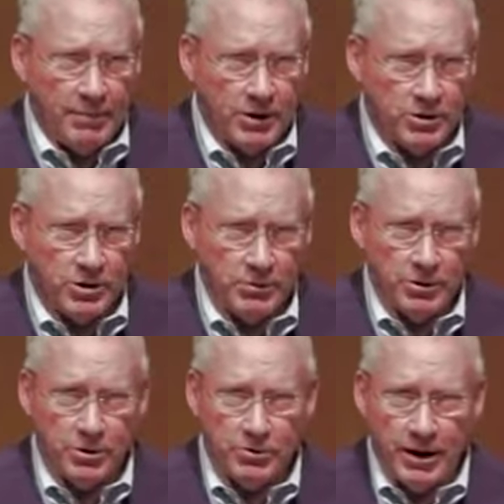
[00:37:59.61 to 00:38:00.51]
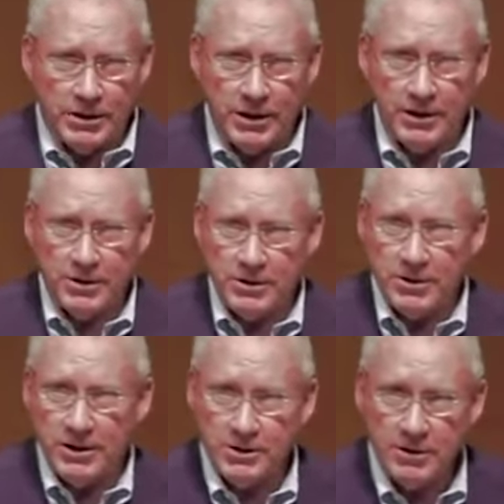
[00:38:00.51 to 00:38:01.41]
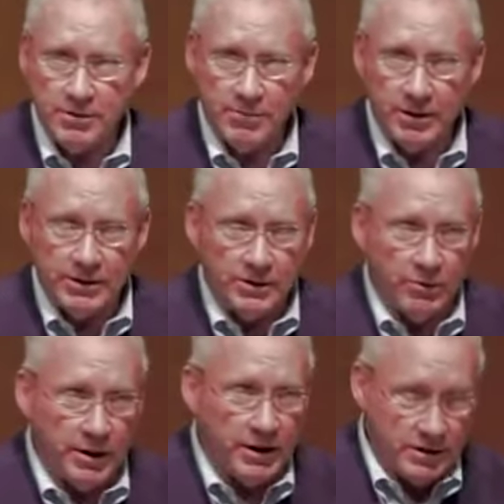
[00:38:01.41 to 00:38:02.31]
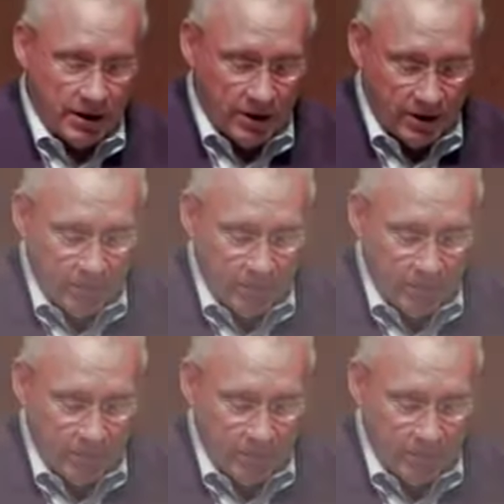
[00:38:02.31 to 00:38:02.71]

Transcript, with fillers: Now, I'm not sure what your translation says. Listen to what he's saying